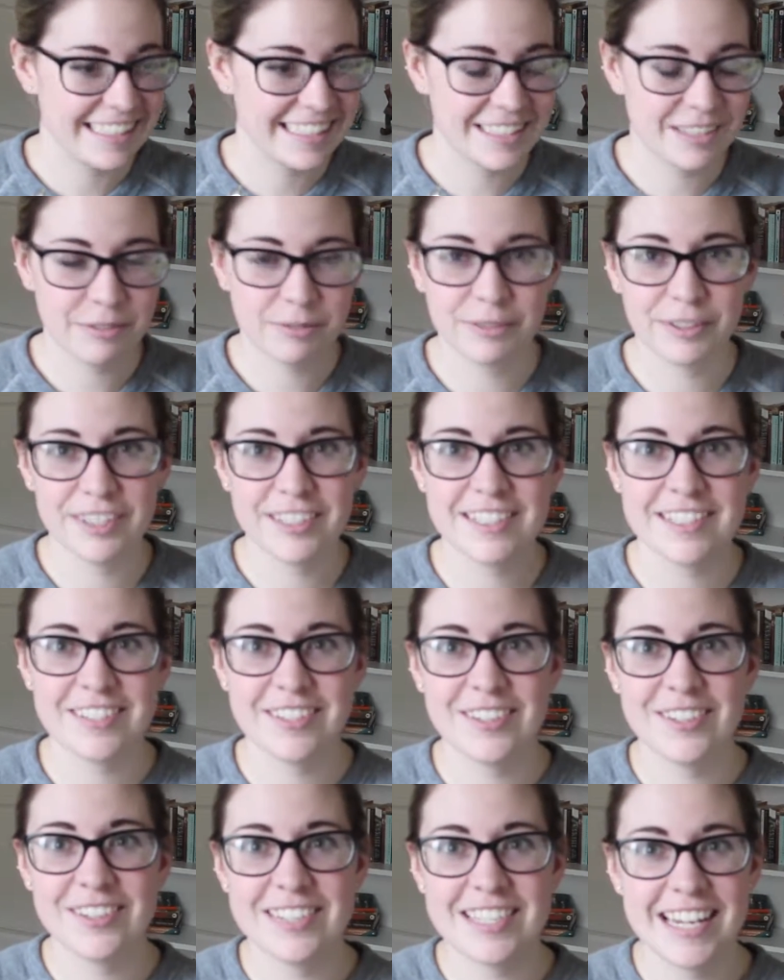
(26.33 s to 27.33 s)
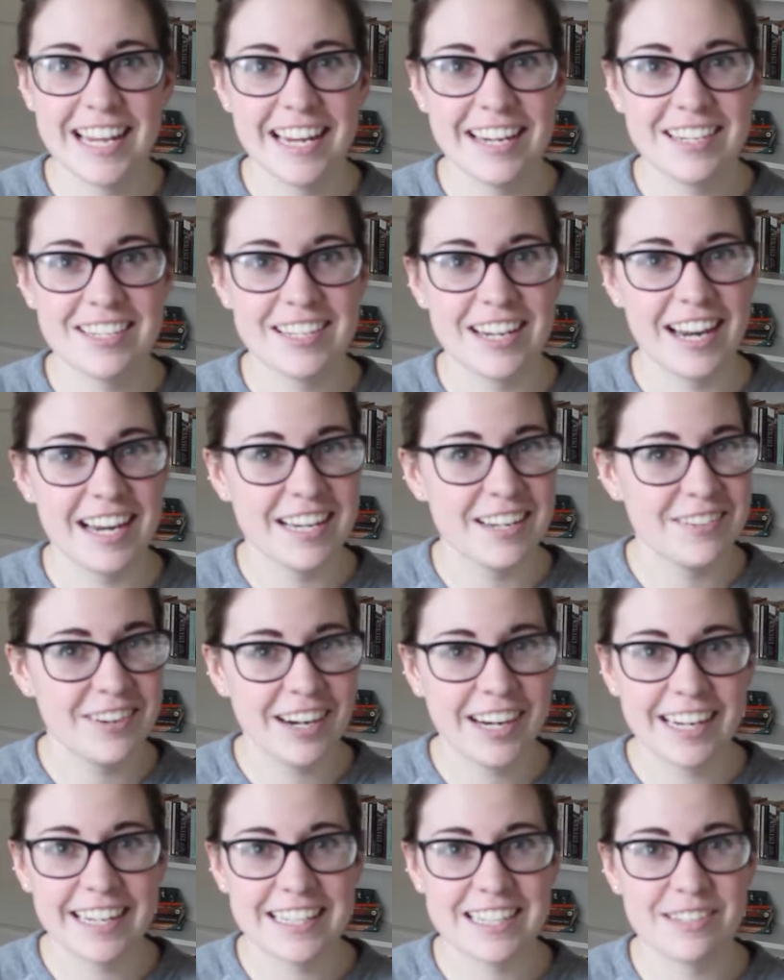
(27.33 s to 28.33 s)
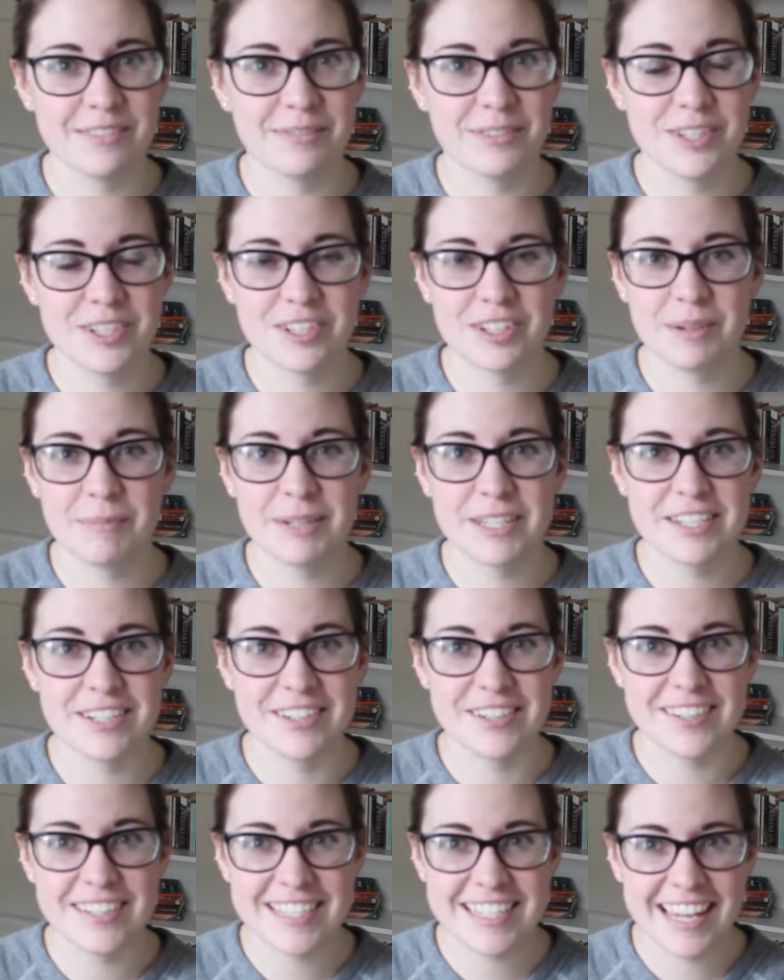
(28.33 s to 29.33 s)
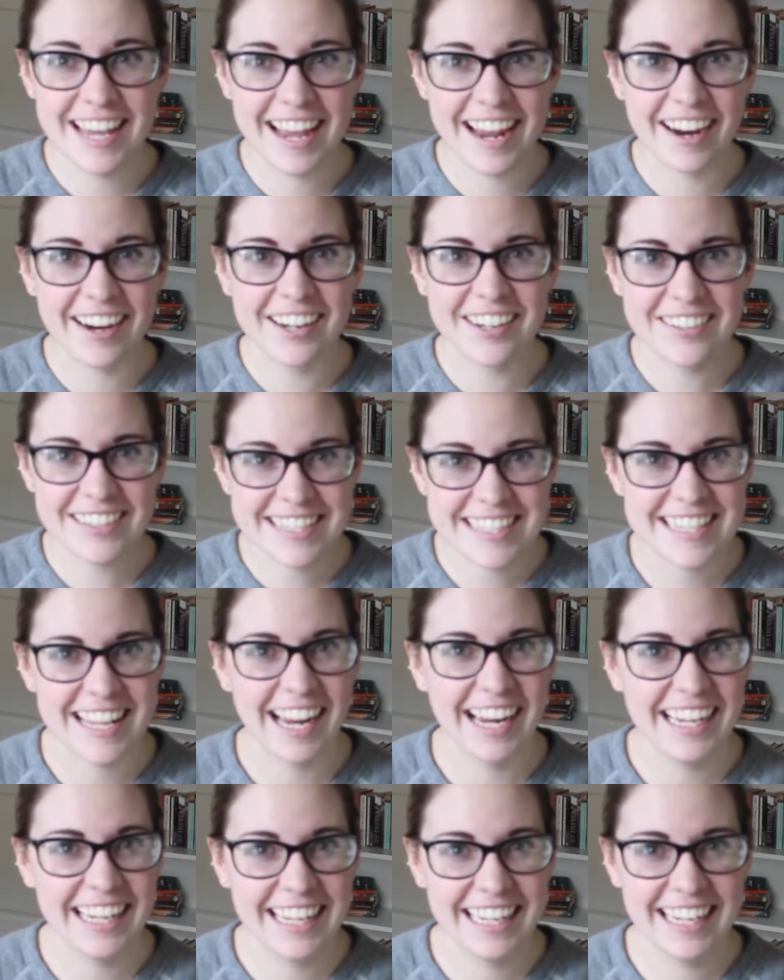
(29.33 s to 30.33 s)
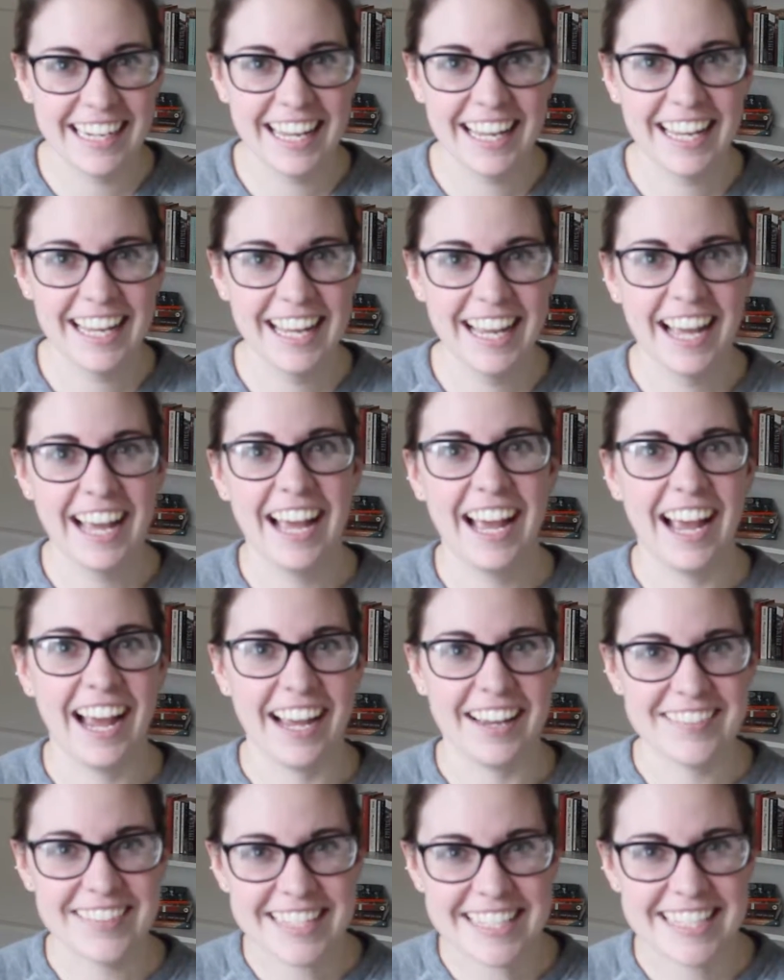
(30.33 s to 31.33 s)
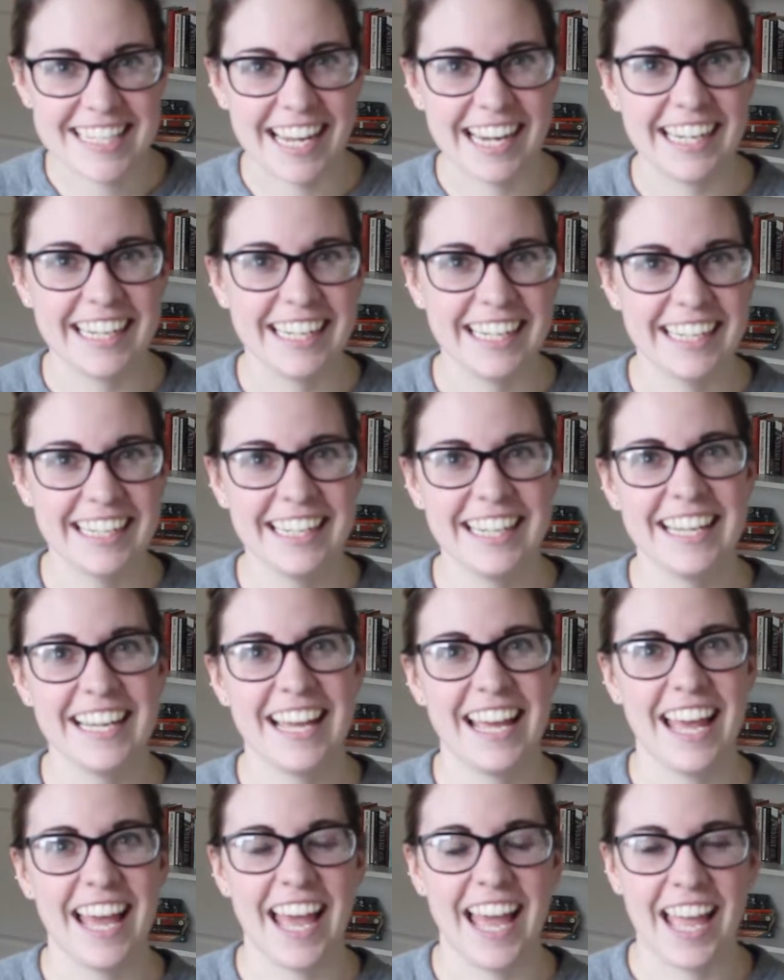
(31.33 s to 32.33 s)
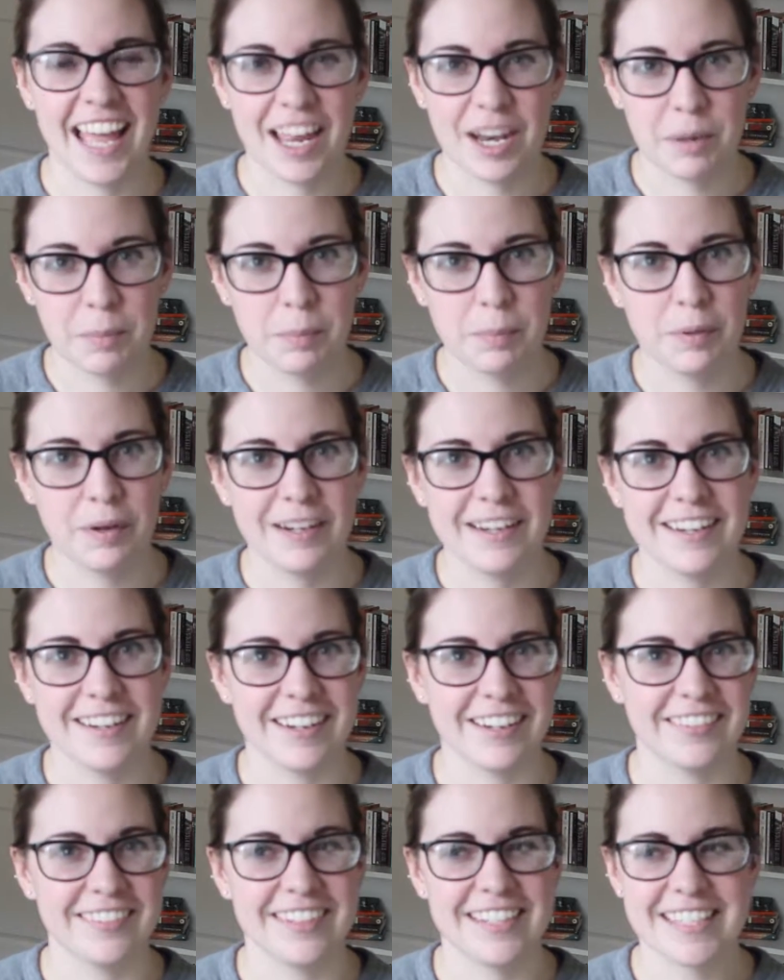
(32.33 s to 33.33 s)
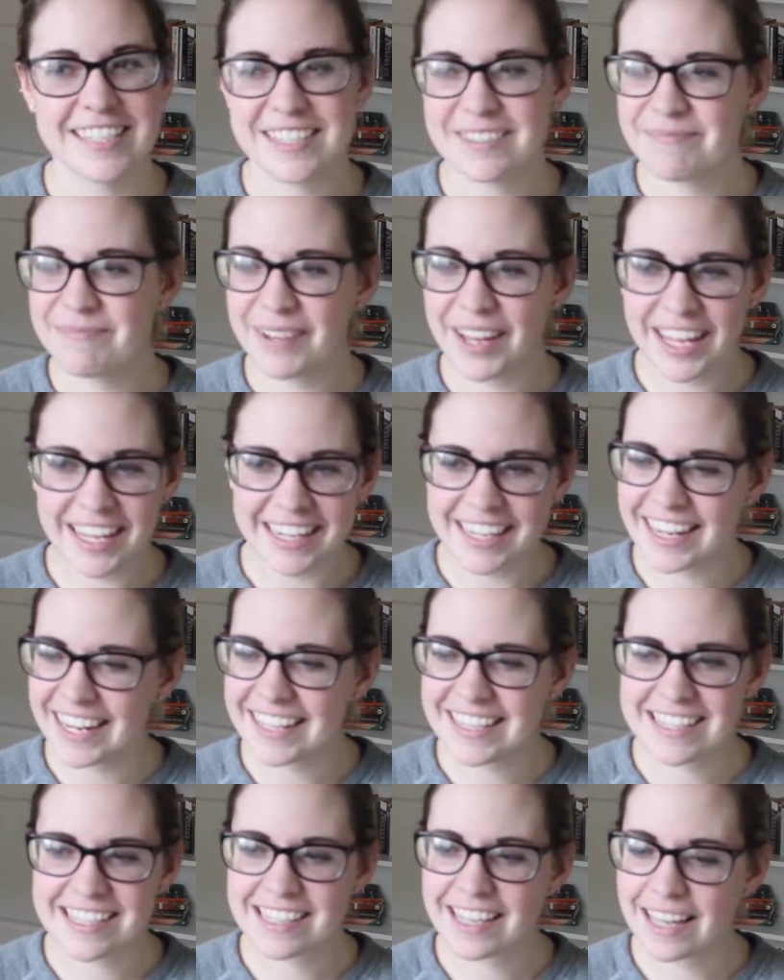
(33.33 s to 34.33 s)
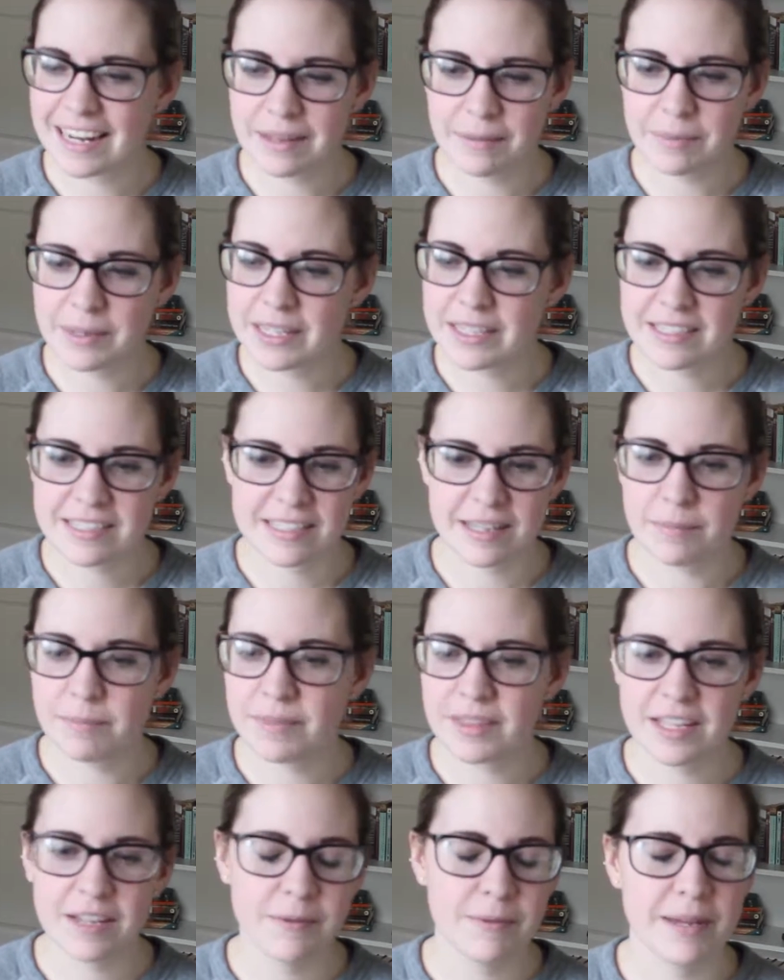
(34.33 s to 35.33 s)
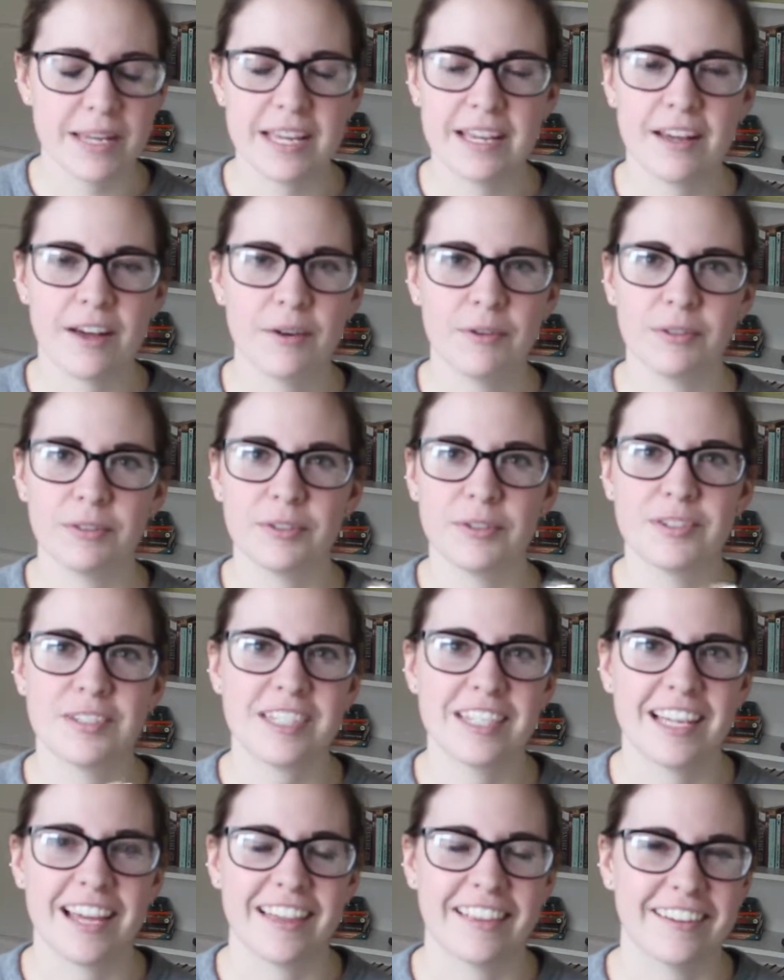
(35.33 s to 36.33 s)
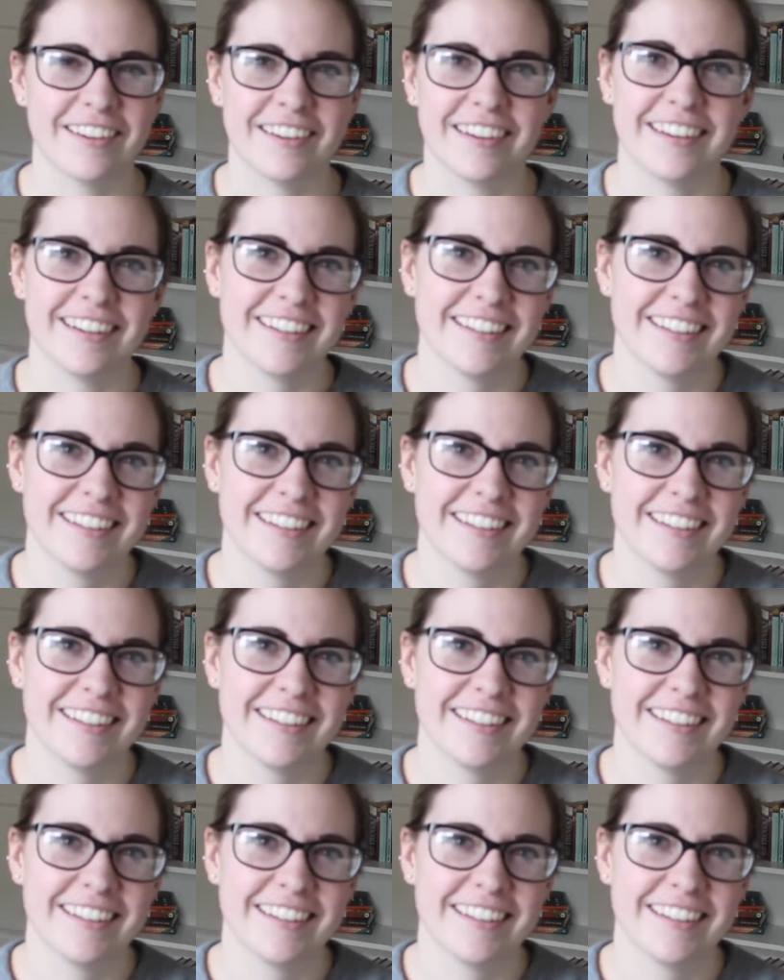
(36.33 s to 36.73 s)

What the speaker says: The first Tuesday in January. It's the first Trumpet Tuesday. Are you excited? I'm excited and pretty nervous, but it's gonna be something we go through together.